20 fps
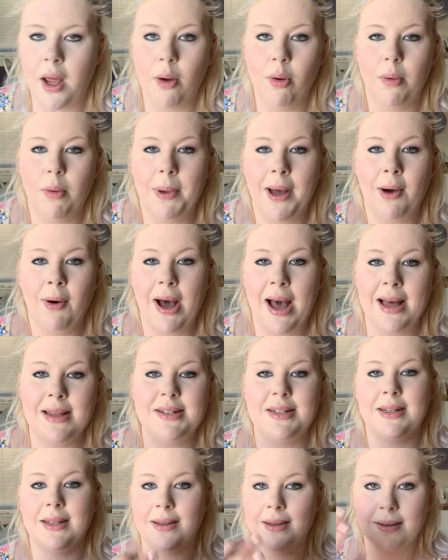about
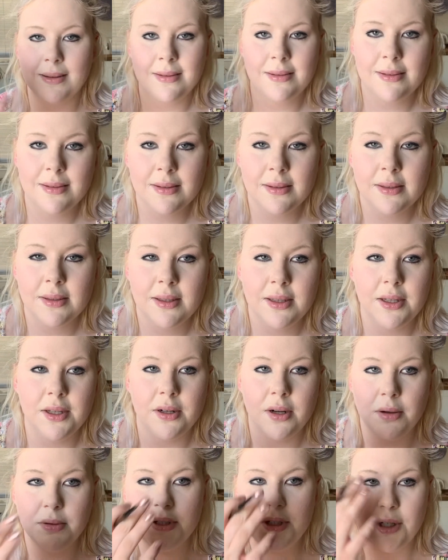adding, you know,
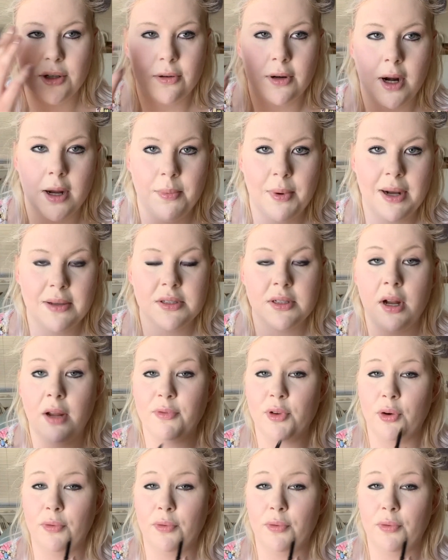to your eyebrows, and I've got